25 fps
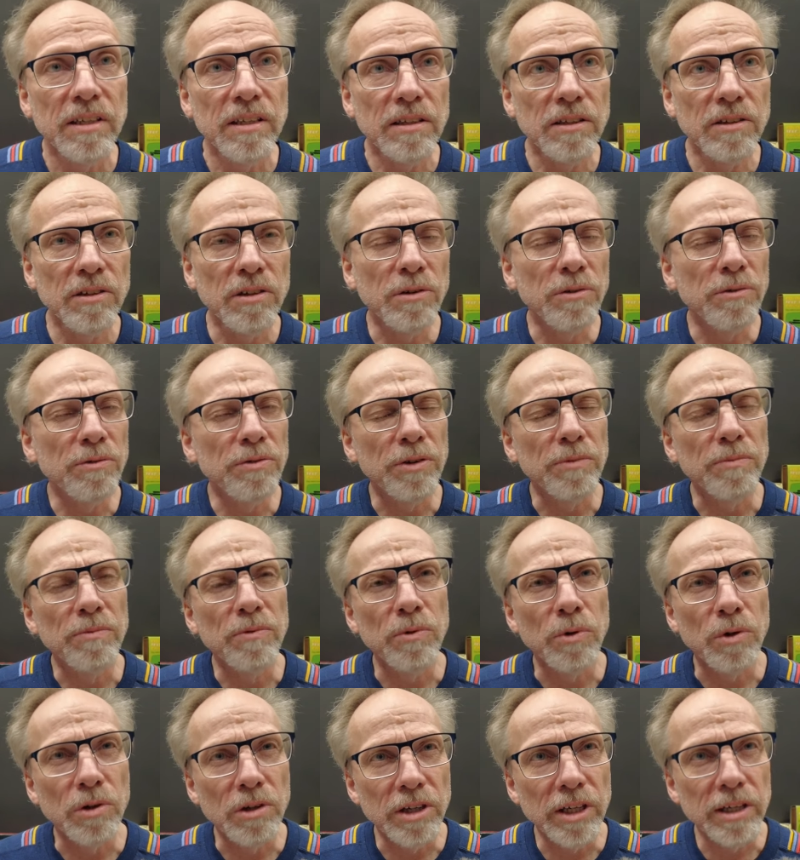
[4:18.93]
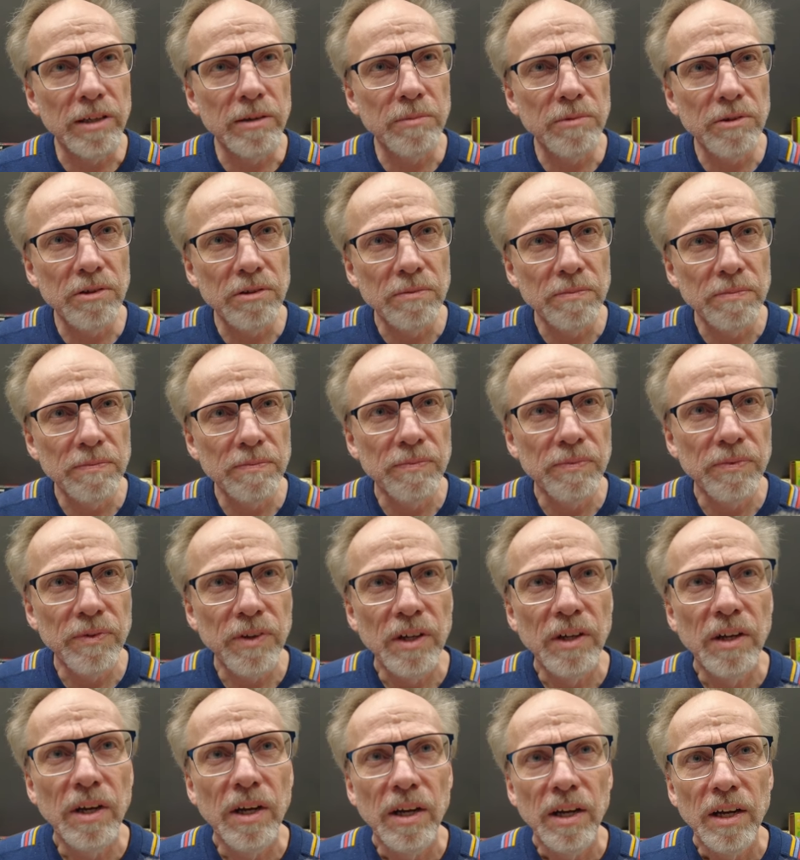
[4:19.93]
you know, from War Games.
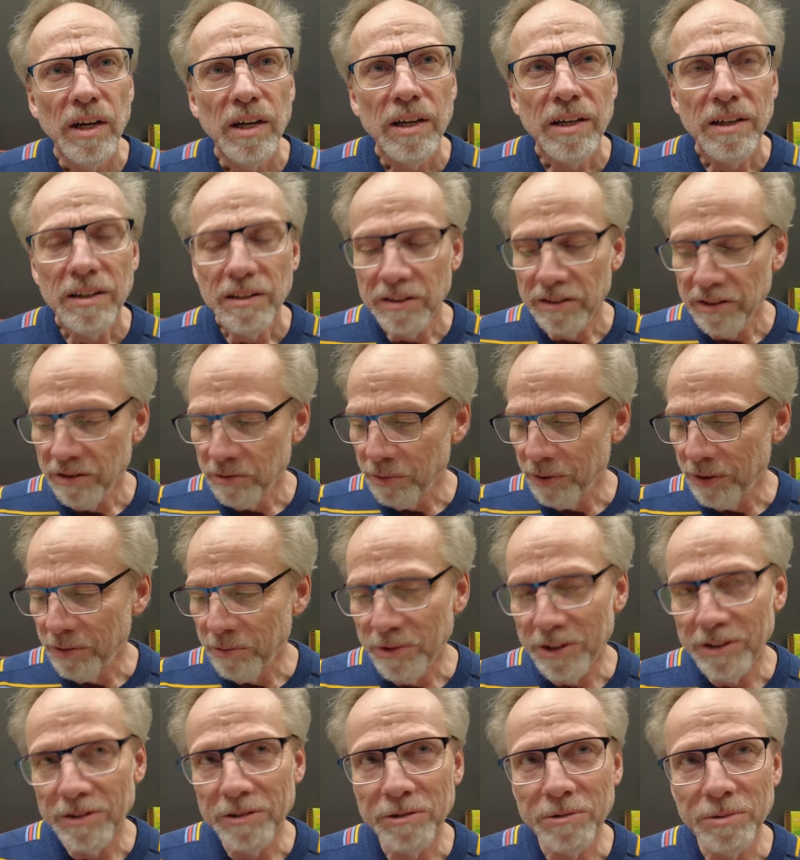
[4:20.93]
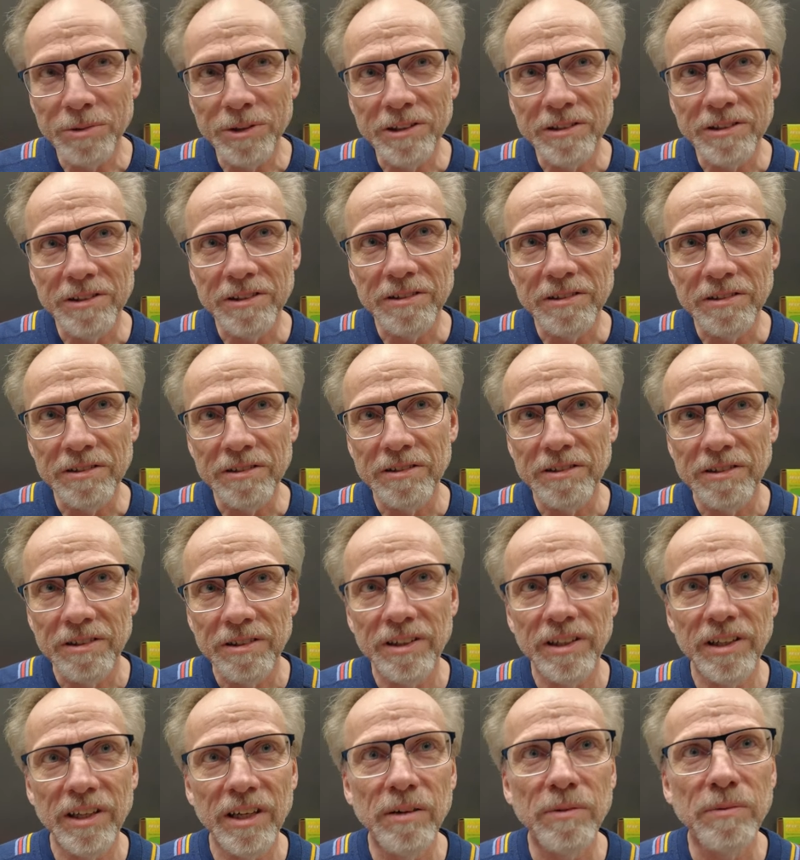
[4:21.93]
This one with the switches.
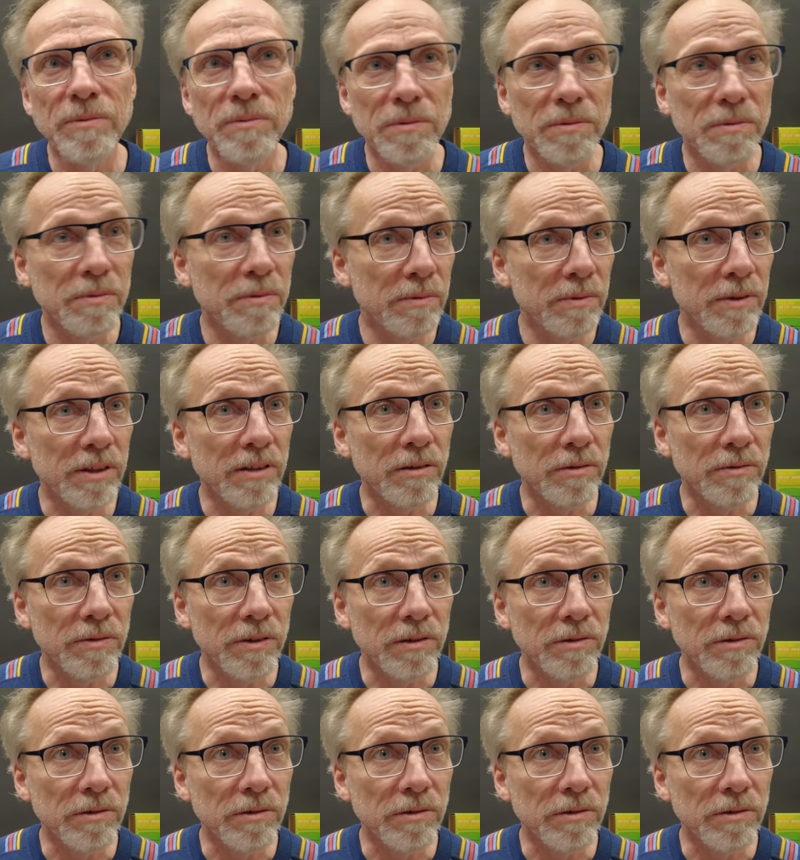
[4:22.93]
I have one of